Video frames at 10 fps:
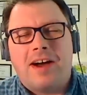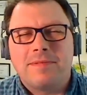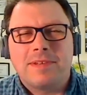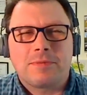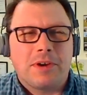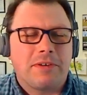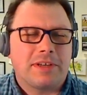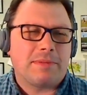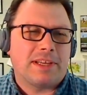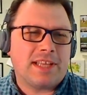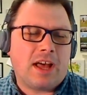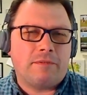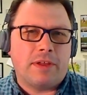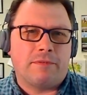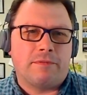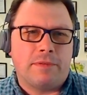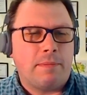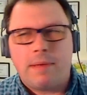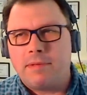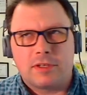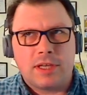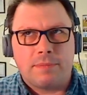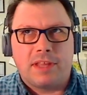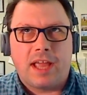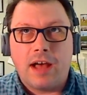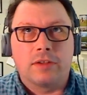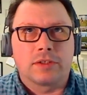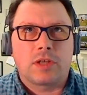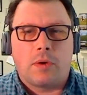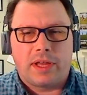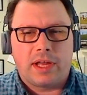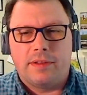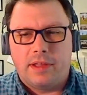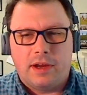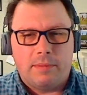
I'm just wondering to myself if, you know, maybe there's something else going on there.